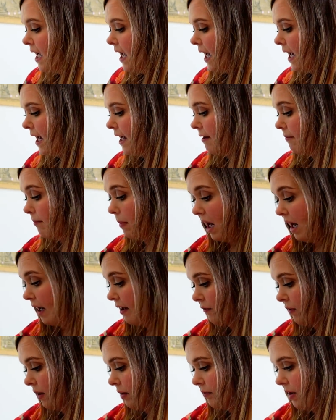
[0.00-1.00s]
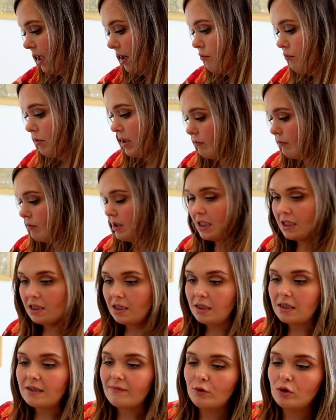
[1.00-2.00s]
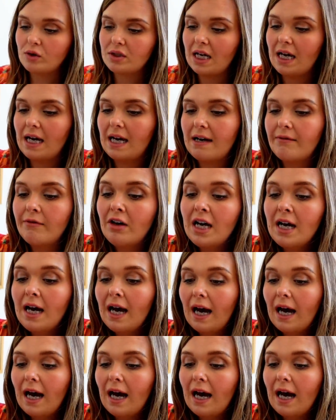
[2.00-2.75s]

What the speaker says: I found that really useful to have.